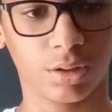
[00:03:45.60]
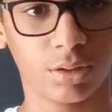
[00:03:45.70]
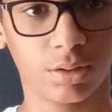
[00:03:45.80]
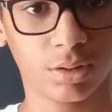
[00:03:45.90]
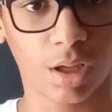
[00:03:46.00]

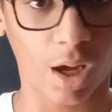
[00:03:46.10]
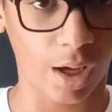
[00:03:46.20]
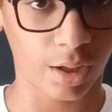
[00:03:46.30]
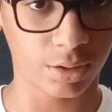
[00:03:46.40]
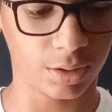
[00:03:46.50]

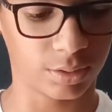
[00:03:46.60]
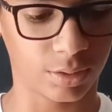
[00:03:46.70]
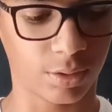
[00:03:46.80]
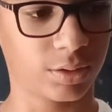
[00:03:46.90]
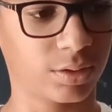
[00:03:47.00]
Scatter these
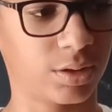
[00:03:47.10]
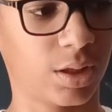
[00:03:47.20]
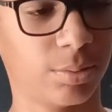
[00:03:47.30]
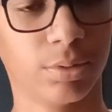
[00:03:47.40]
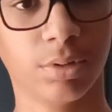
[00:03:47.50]
across the
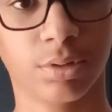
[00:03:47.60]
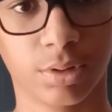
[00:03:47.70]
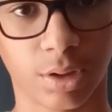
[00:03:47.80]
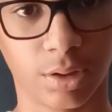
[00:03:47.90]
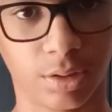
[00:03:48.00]
table.
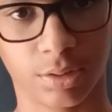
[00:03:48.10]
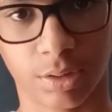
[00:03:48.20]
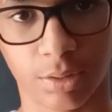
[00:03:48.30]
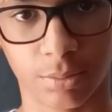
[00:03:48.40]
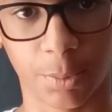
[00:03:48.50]
Show you there's
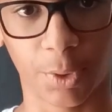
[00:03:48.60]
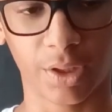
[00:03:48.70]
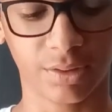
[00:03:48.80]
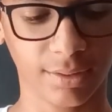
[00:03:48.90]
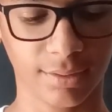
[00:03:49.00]
no more
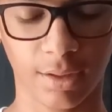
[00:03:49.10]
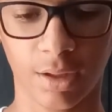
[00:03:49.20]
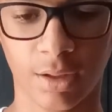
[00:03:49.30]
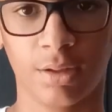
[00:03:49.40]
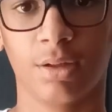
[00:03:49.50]
aces in there.